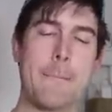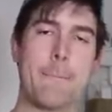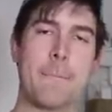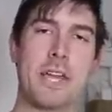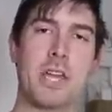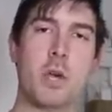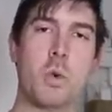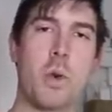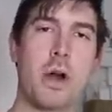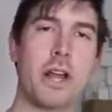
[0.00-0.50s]

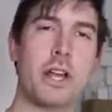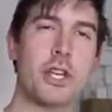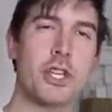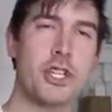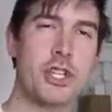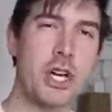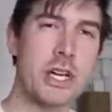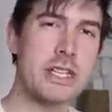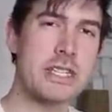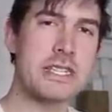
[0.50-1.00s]
but you want it
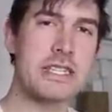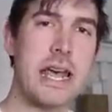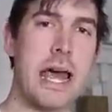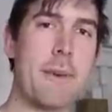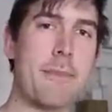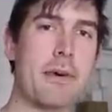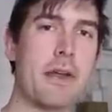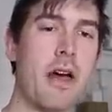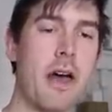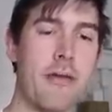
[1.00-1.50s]
just
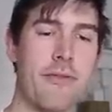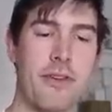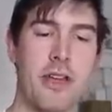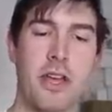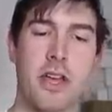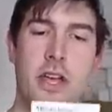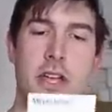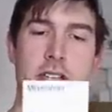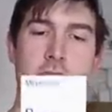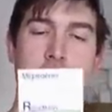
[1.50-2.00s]
damp enough
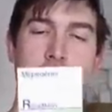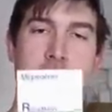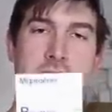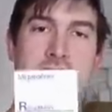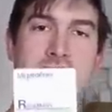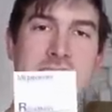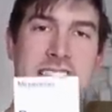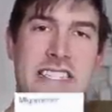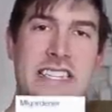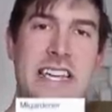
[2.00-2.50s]
so that
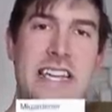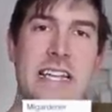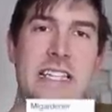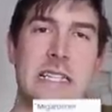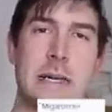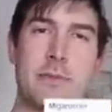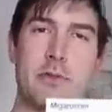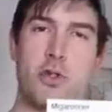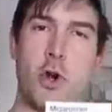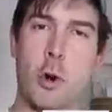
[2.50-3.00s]
the seeds
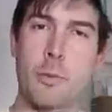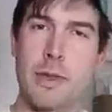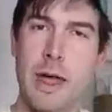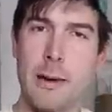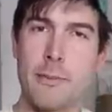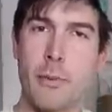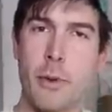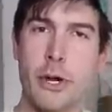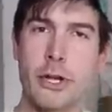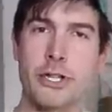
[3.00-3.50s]
absorb
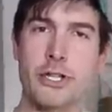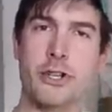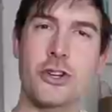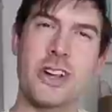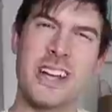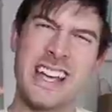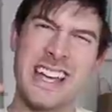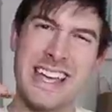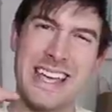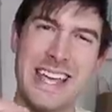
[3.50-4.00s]
that
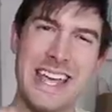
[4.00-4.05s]
moisture